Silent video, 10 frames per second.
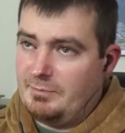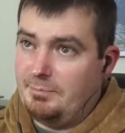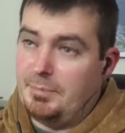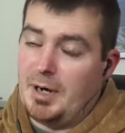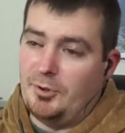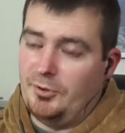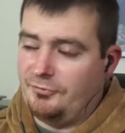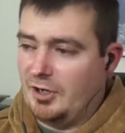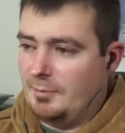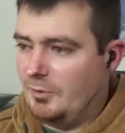bubble
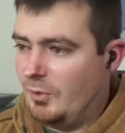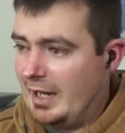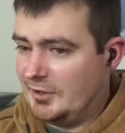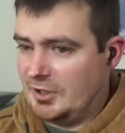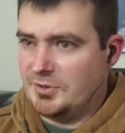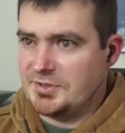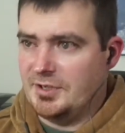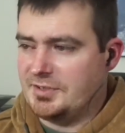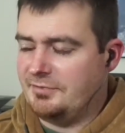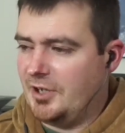from a while ago
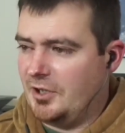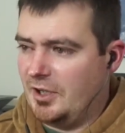start to fall